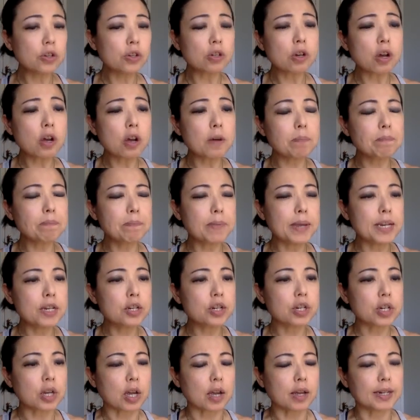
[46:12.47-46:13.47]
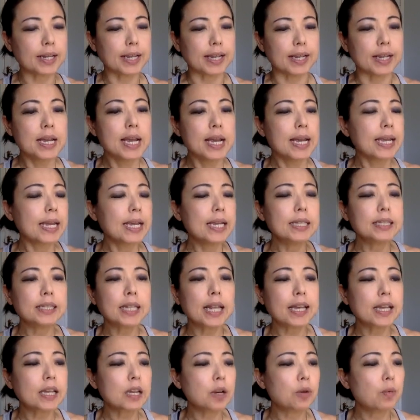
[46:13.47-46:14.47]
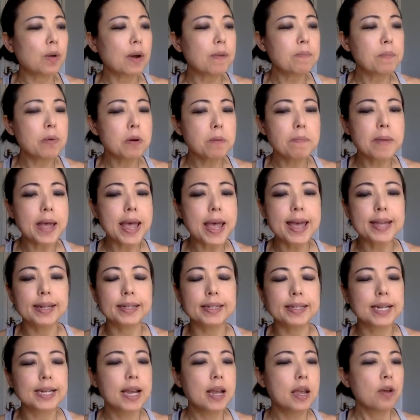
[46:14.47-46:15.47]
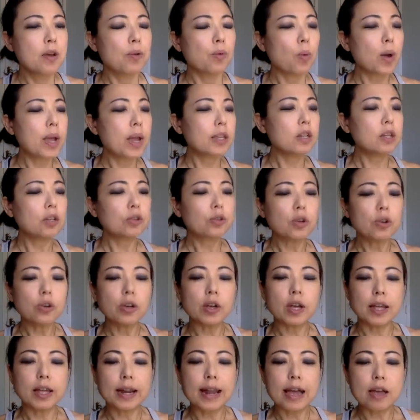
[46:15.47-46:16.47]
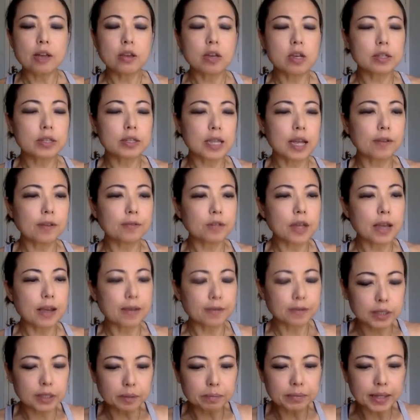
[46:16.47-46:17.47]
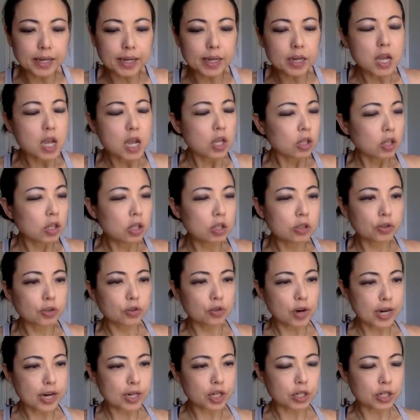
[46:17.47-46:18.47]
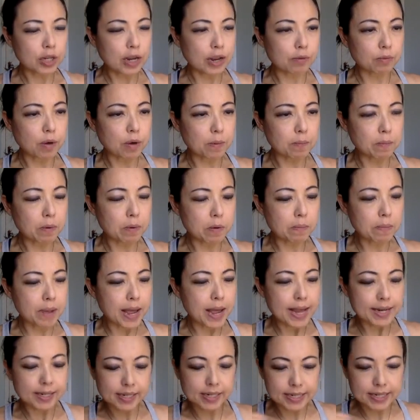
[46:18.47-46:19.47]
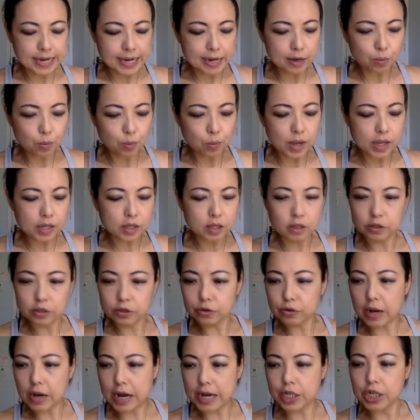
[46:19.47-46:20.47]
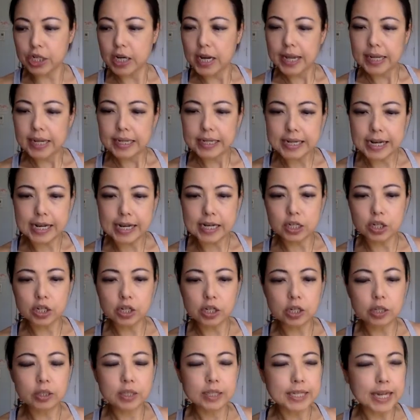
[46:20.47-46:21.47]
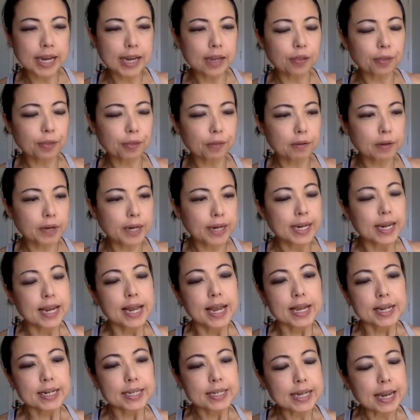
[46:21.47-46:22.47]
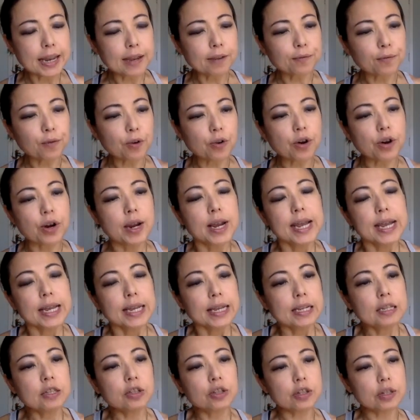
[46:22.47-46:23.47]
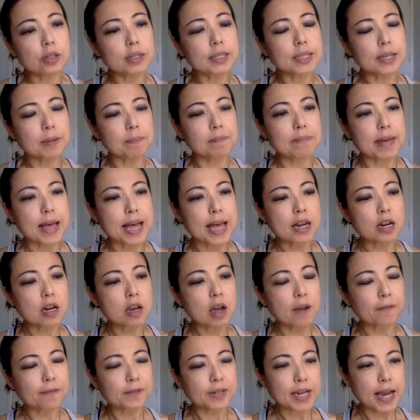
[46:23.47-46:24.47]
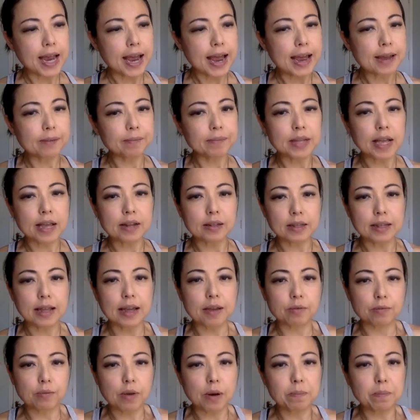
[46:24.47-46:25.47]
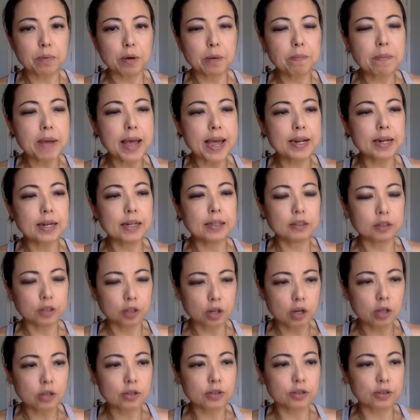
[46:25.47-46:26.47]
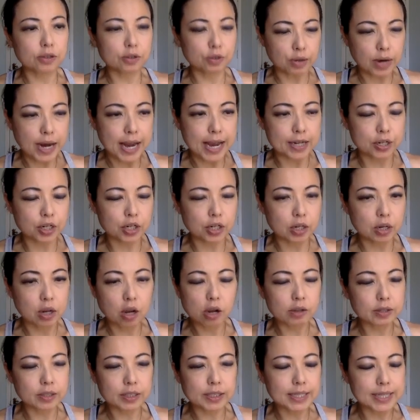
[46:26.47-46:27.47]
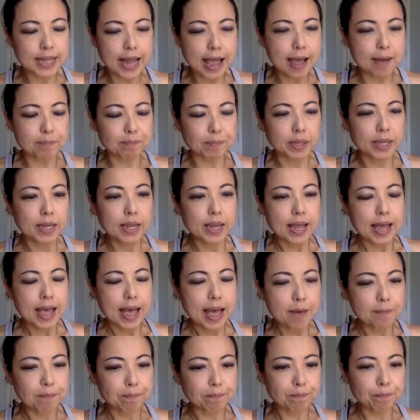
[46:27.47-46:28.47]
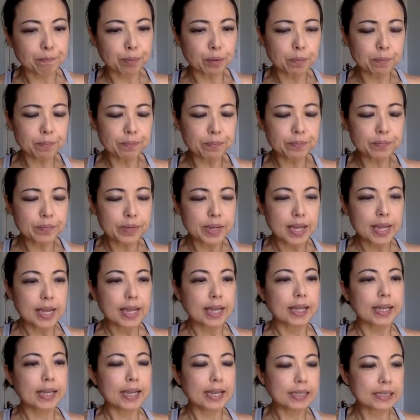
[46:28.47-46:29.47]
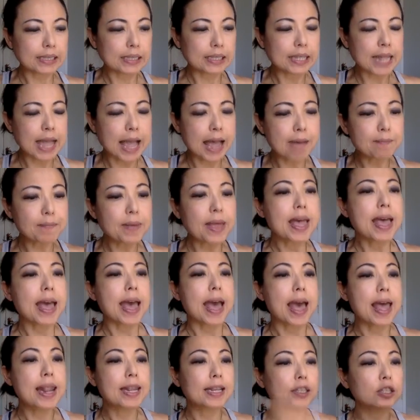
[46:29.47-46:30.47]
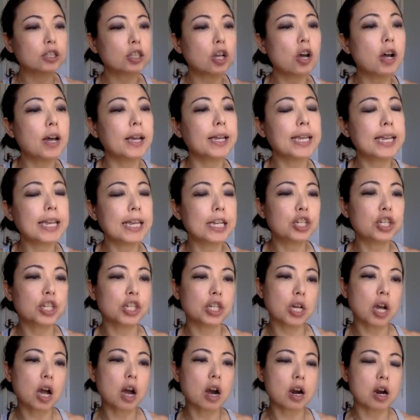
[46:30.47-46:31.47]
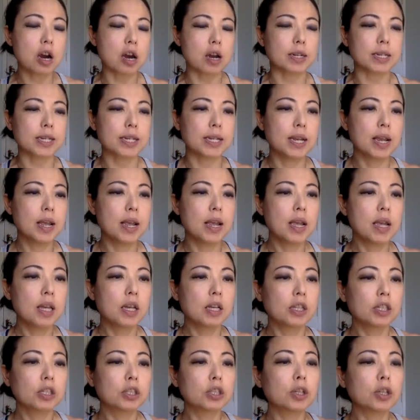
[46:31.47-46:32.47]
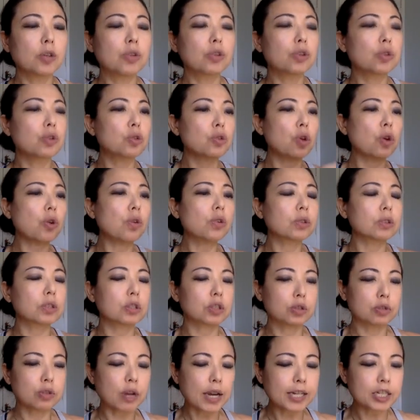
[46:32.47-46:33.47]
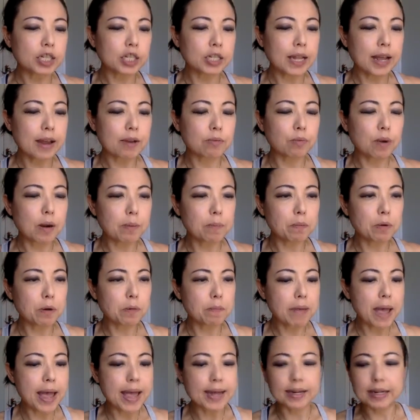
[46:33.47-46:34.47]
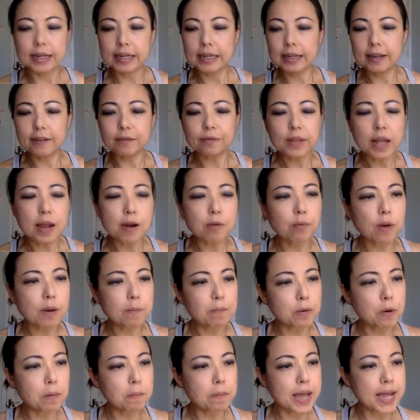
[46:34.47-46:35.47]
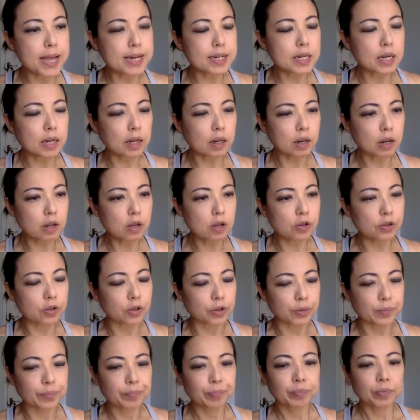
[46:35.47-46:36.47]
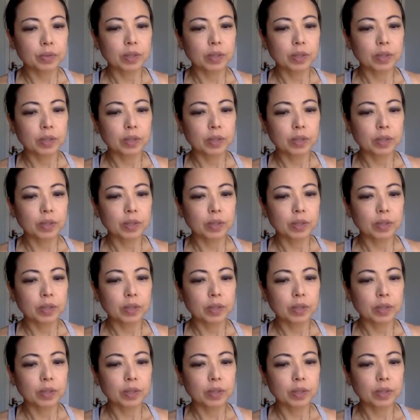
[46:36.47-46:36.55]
you're going to binge on it. It's like a rubber band. When you don't allow yourself to have something, you stretch that rubber band. Day one, you stretch. Day two, day three, day four. It's just a matter of time that that rubber band is going to stretch or snap. And boom, it snap and it's going to hit you hard. So don't stretch that rubber band. Leave that rubber band alone.